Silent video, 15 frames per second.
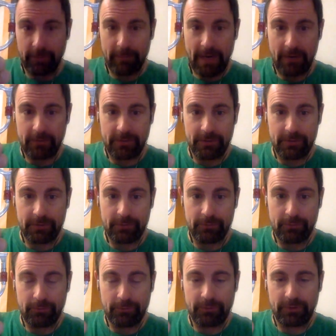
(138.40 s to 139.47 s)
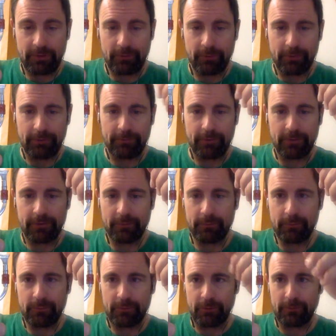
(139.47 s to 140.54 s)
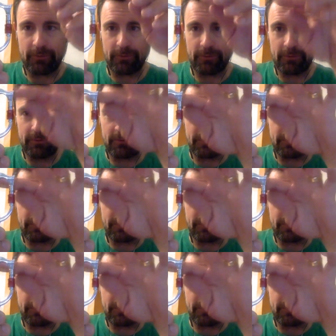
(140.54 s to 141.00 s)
be mounted to several different surfaces.